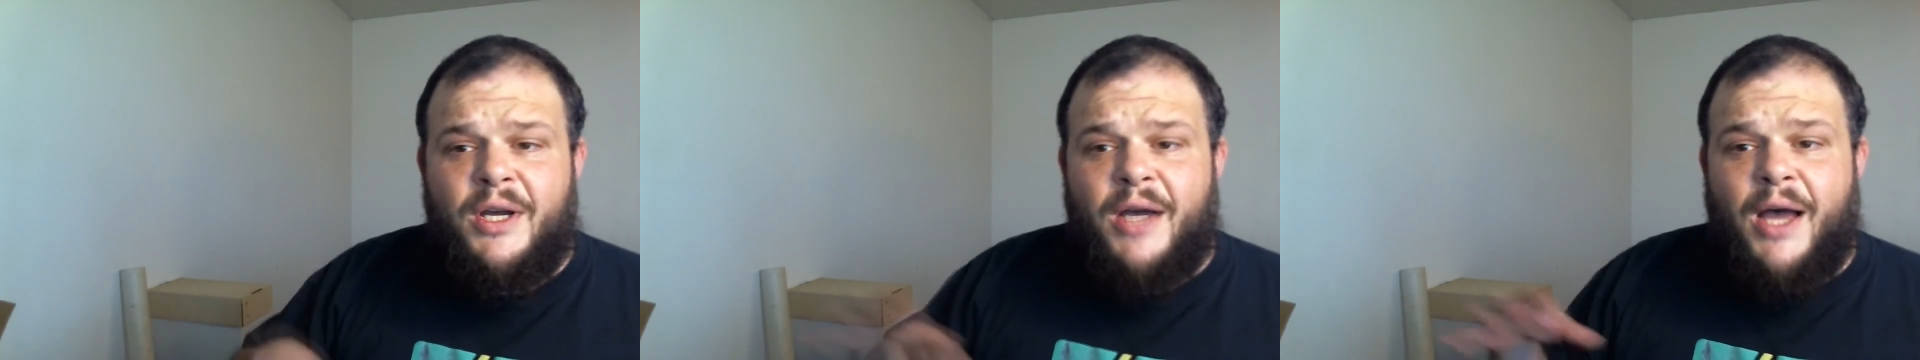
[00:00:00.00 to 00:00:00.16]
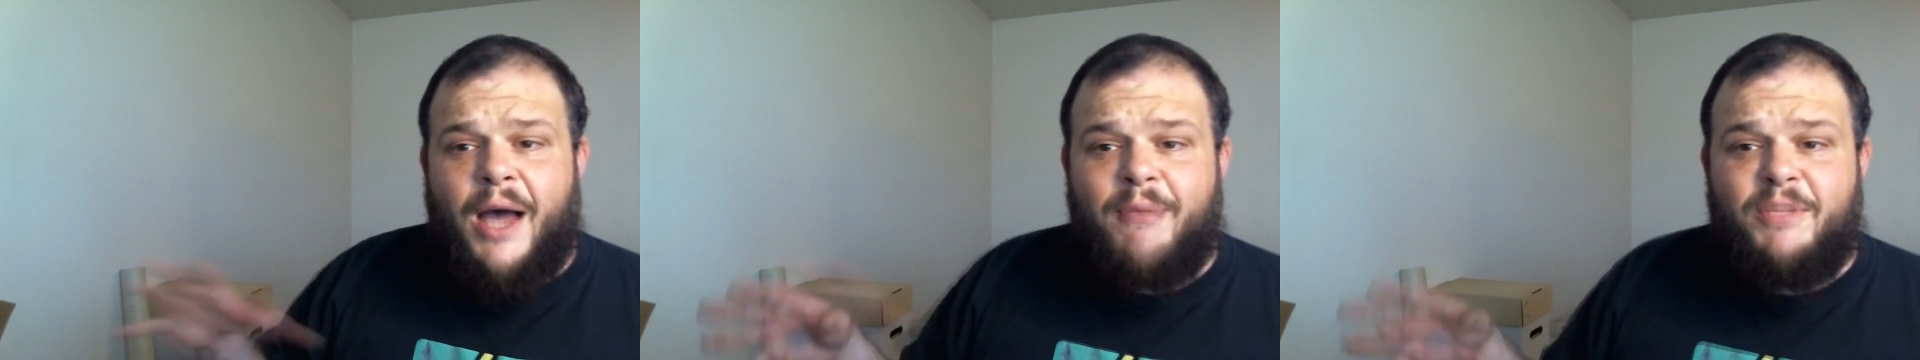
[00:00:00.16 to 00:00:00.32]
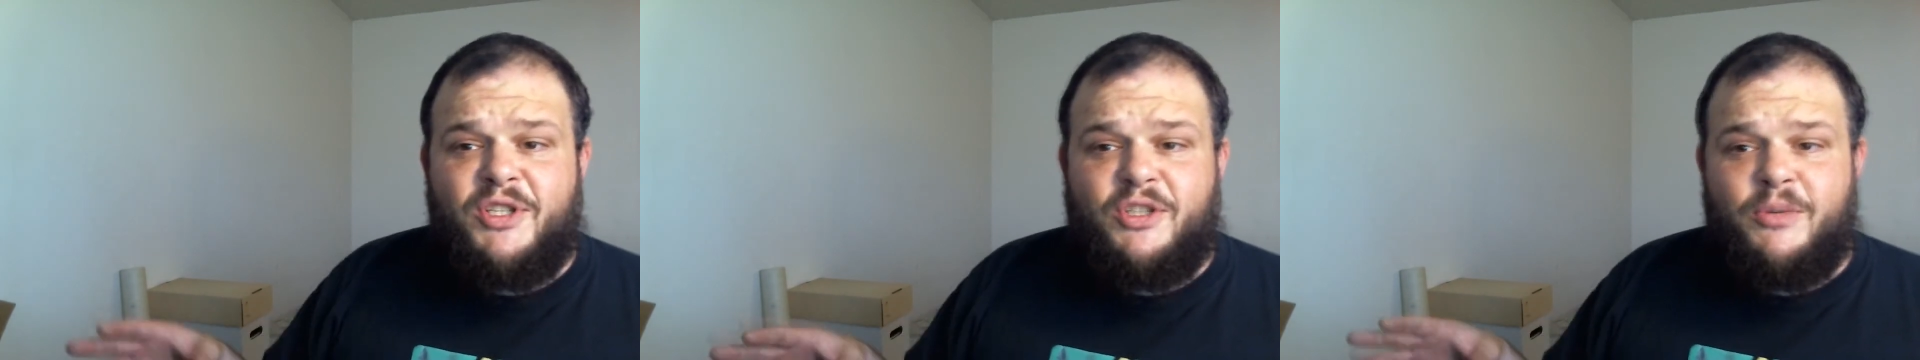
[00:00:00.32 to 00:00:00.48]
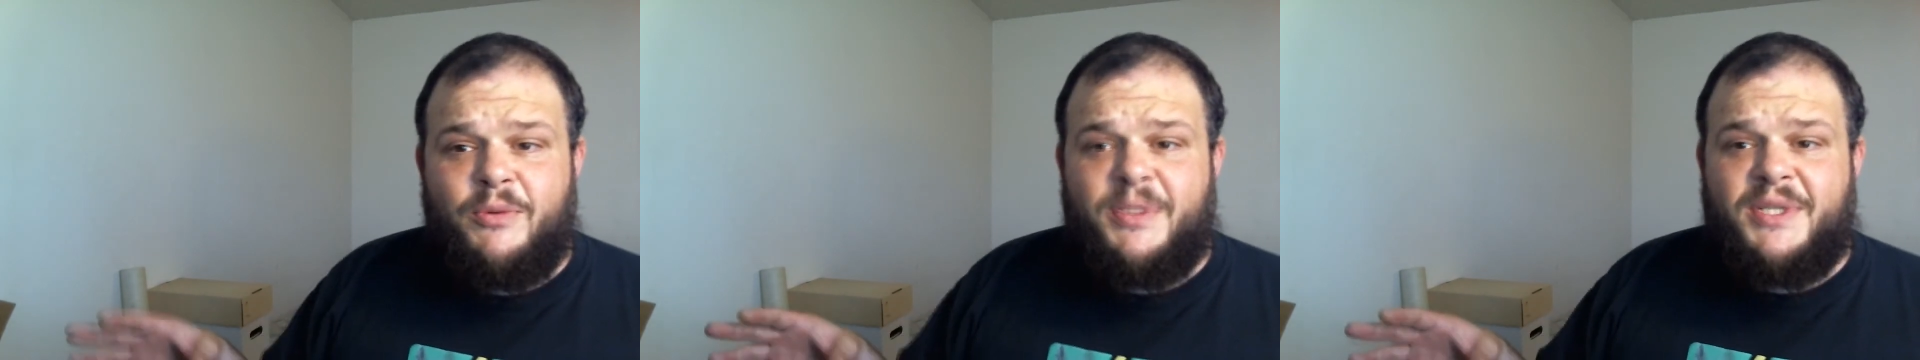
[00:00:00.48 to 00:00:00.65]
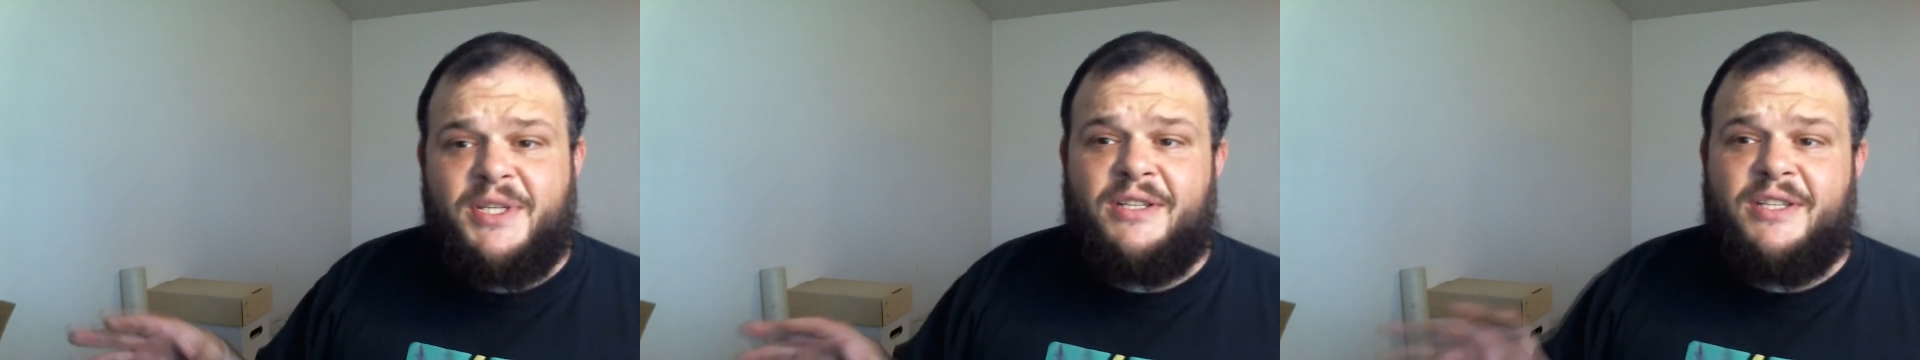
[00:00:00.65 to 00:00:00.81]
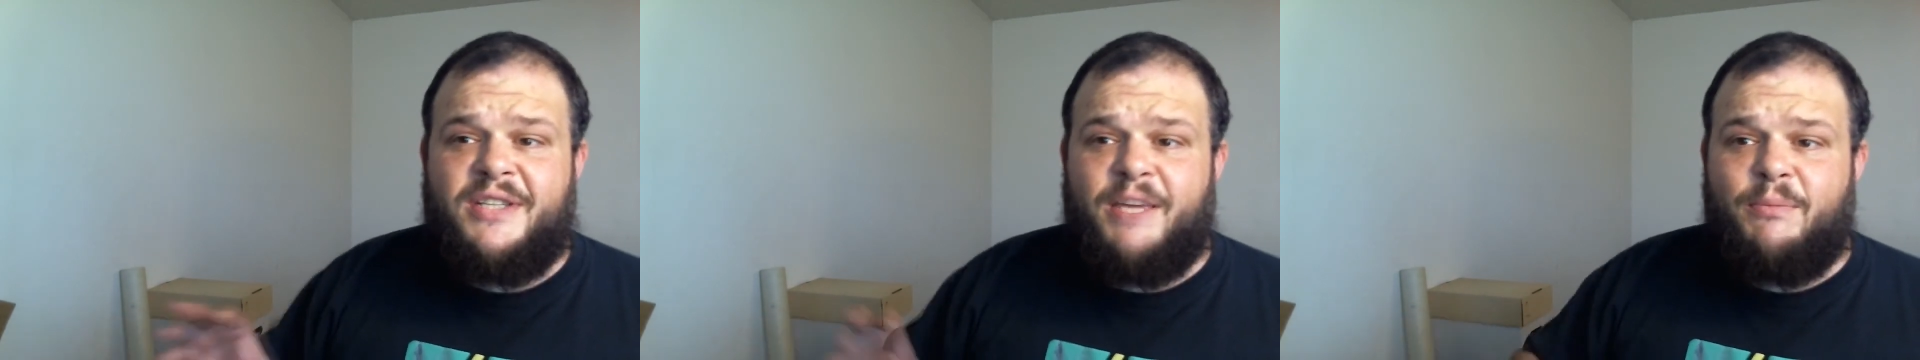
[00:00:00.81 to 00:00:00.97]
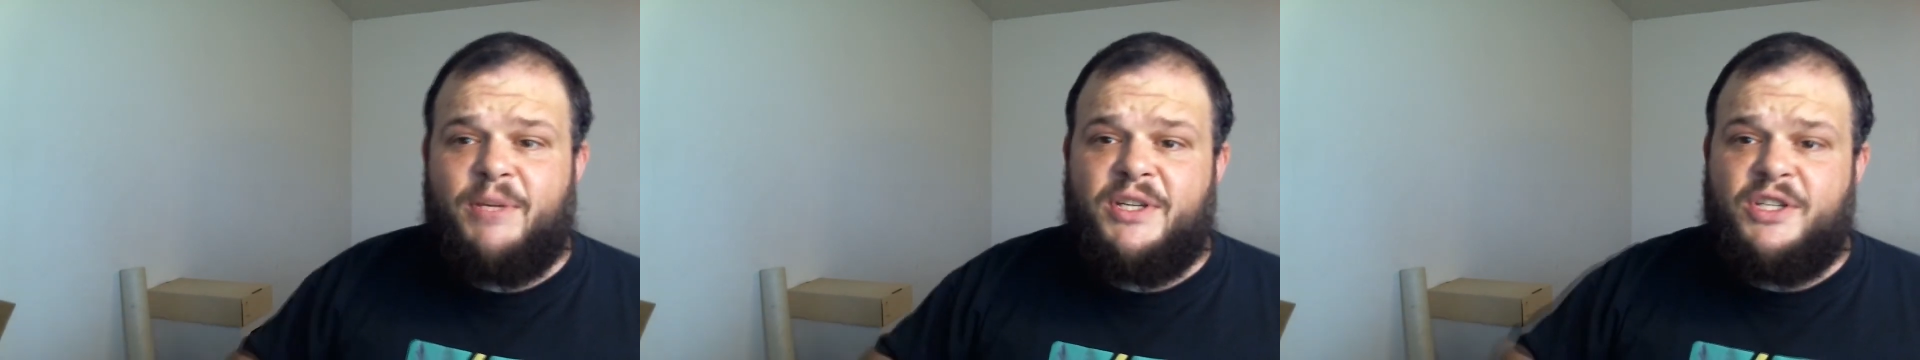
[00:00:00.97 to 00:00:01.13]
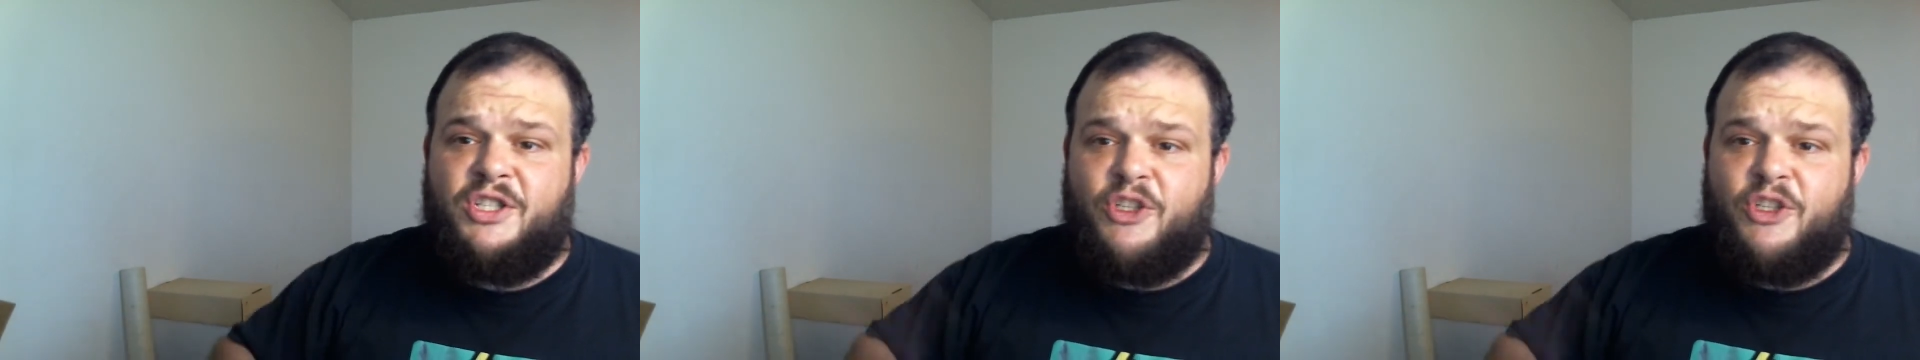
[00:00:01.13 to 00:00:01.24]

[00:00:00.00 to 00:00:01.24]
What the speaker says: I'm assuming it's going to take place